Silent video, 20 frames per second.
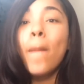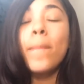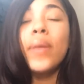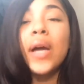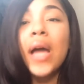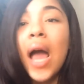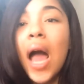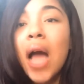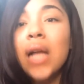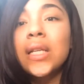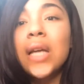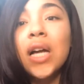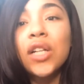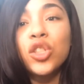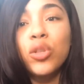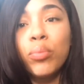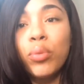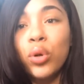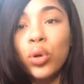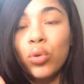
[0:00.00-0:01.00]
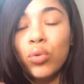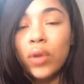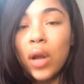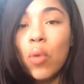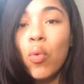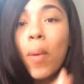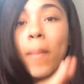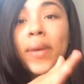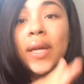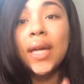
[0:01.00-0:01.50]
but I dodged a bullet on
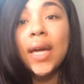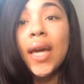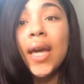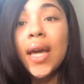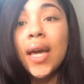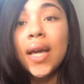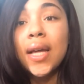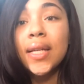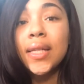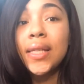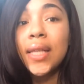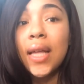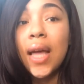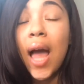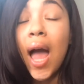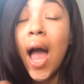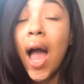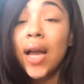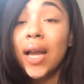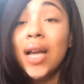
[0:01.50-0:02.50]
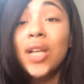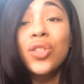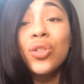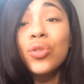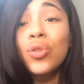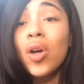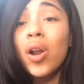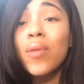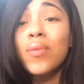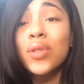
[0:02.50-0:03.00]
that one because I guess
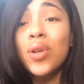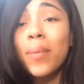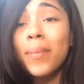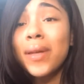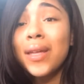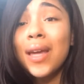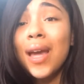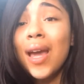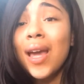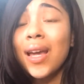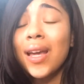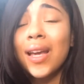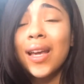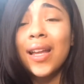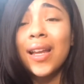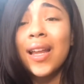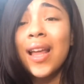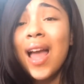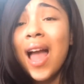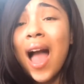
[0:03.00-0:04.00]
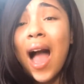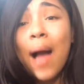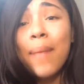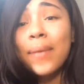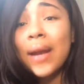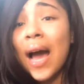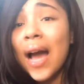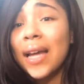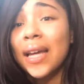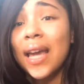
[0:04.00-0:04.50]
you thought I was gonna be gay and
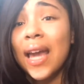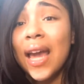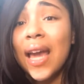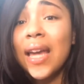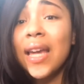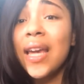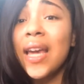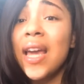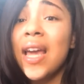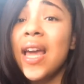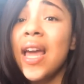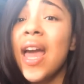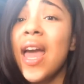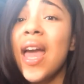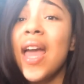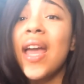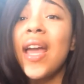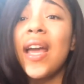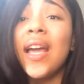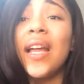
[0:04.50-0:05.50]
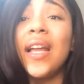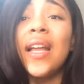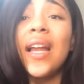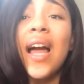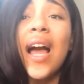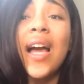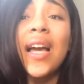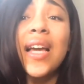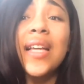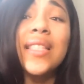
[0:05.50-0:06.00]
I'm not gay. And
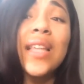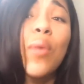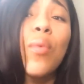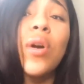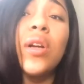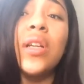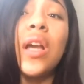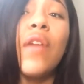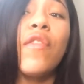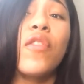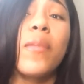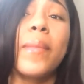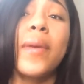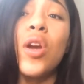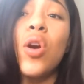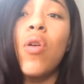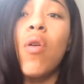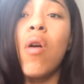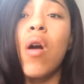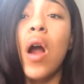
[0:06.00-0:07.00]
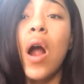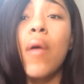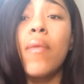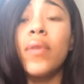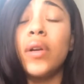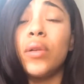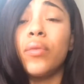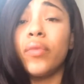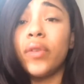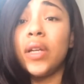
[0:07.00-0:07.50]
I guess that worked out for me or
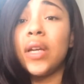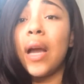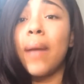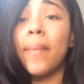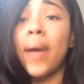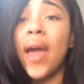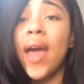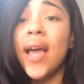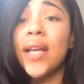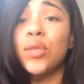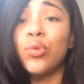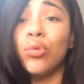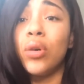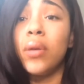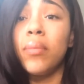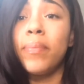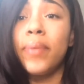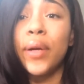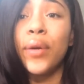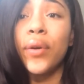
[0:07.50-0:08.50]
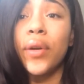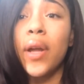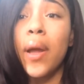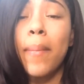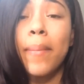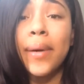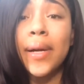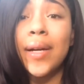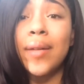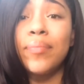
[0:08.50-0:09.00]
I really, really got my ass whooped,
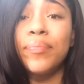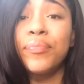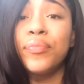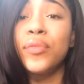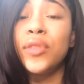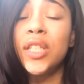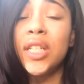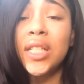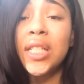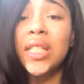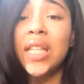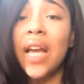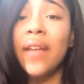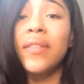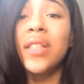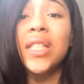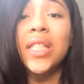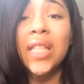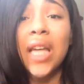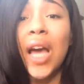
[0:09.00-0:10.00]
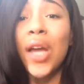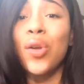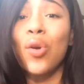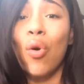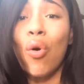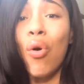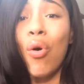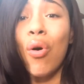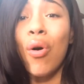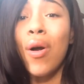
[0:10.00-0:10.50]
period. But just safe to say,
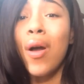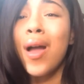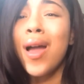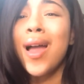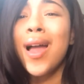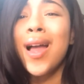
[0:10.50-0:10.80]
y'all,